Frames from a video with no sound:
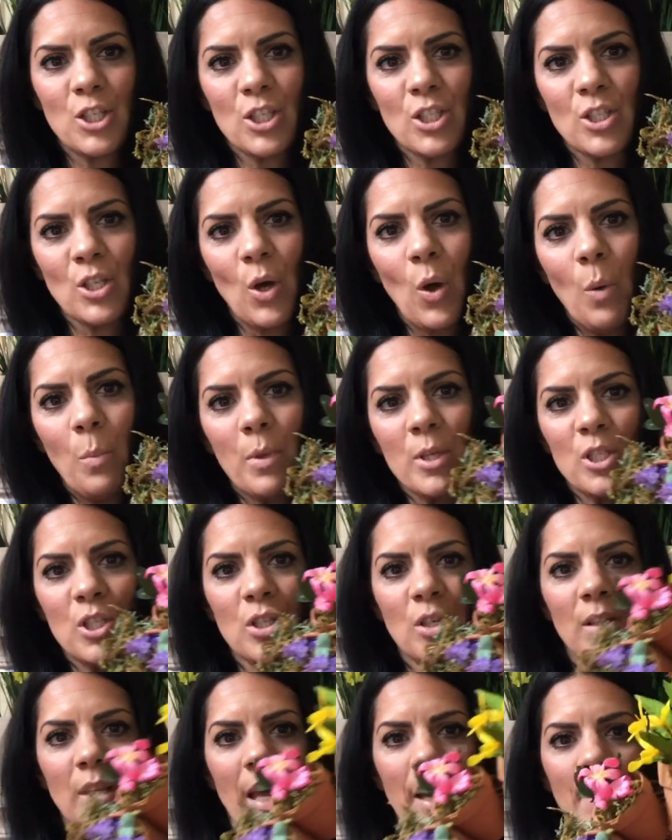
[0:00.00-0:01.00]
Just a whole
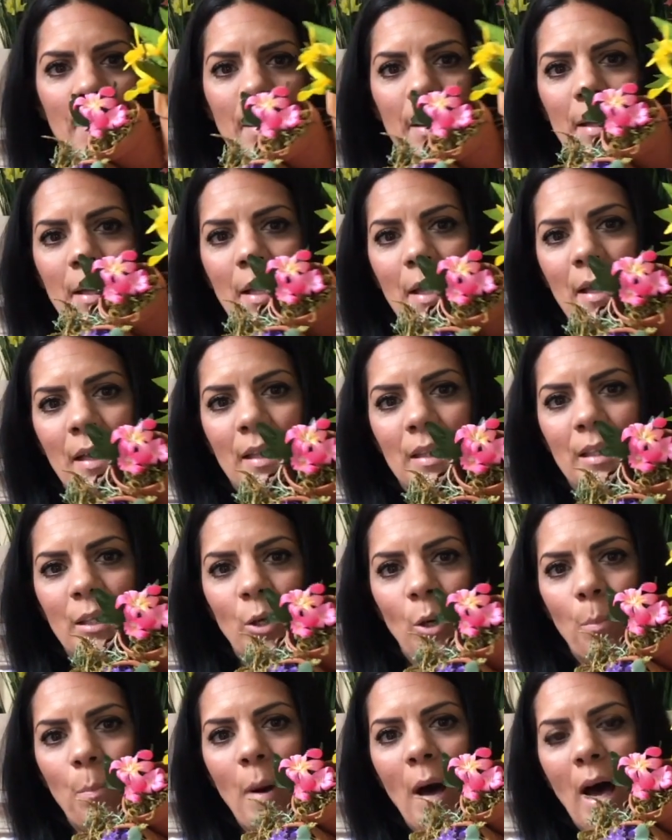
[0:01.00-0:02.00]
bunch of like
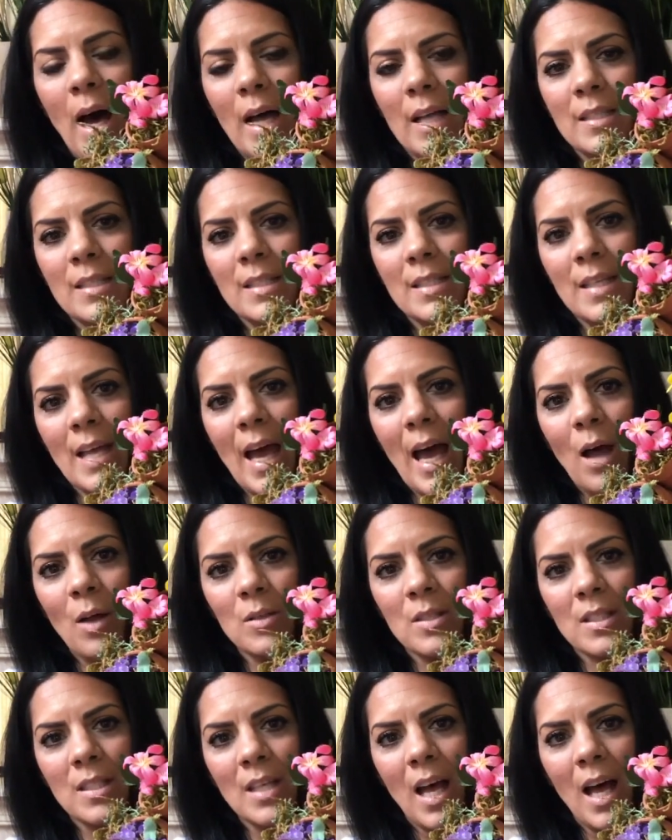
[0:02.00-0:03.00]
little pots
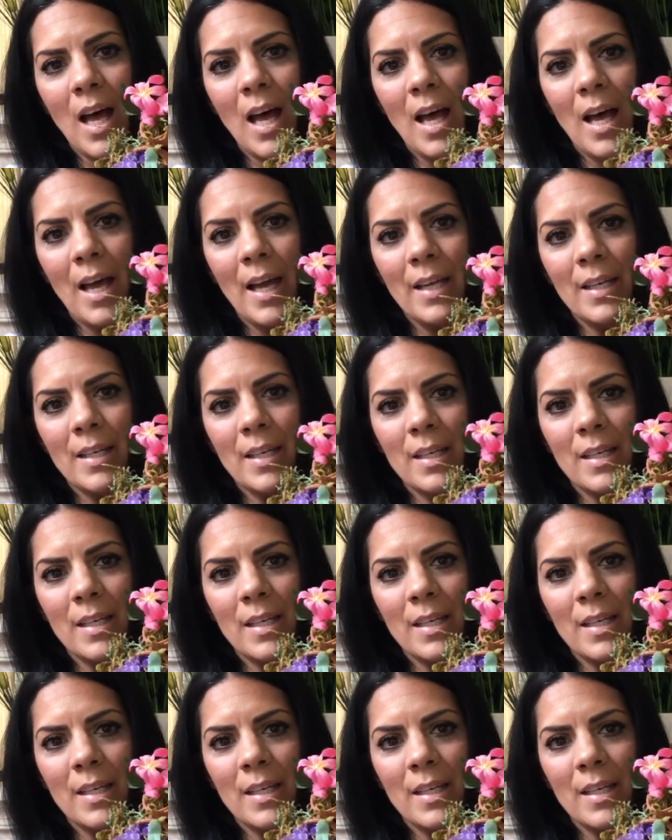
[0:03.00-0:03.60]
outside,